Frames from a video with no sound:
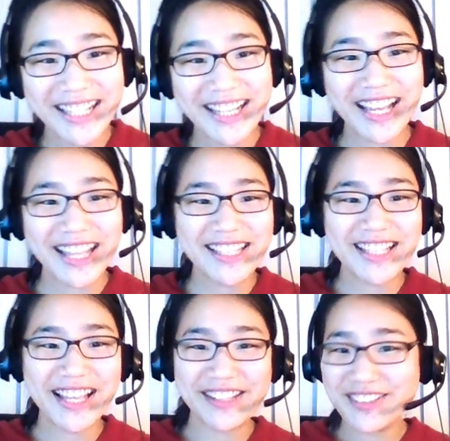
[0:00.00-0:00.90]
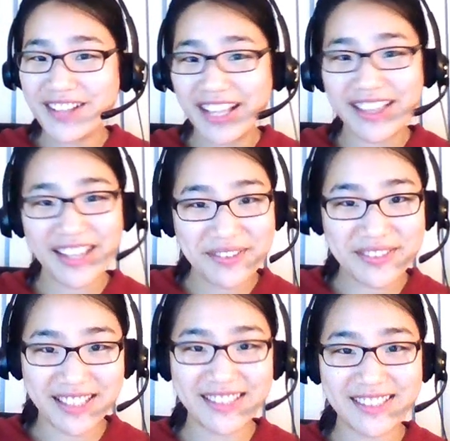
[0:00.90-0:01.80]
And then I loved
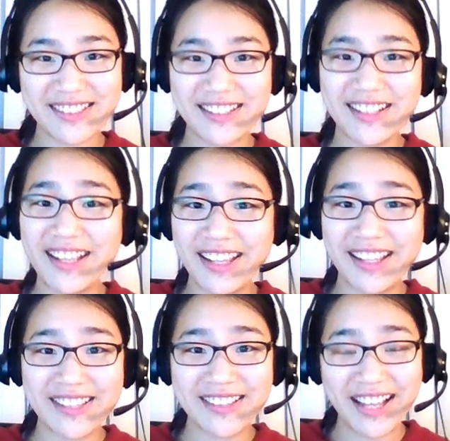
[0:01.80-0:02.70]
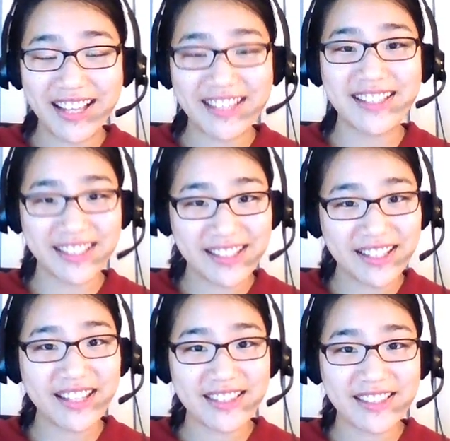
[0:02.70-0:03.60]
it. And I think
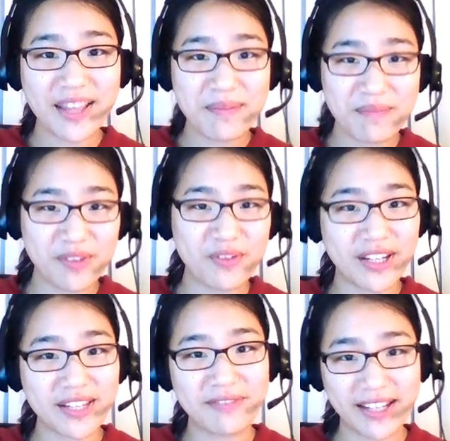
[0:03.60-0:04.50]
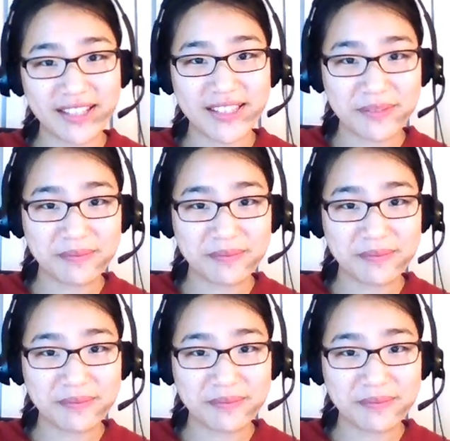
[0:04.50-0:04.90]
it can be very effective.